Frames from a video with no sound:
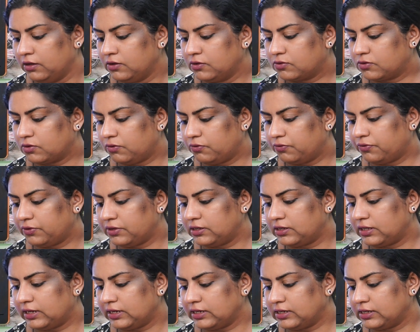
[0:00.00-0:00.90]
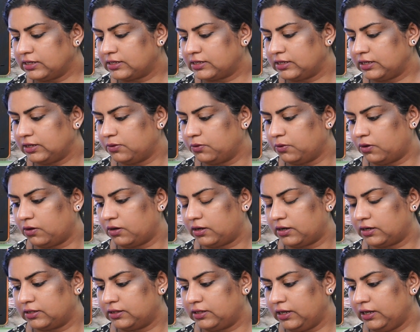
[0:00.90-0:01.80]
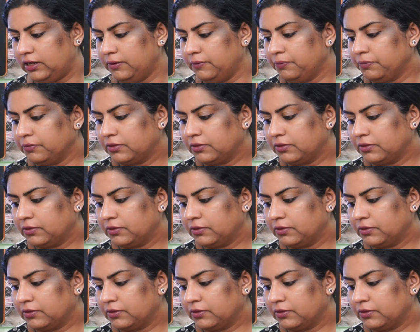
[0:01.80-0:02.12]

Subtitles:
So let us see who all are there.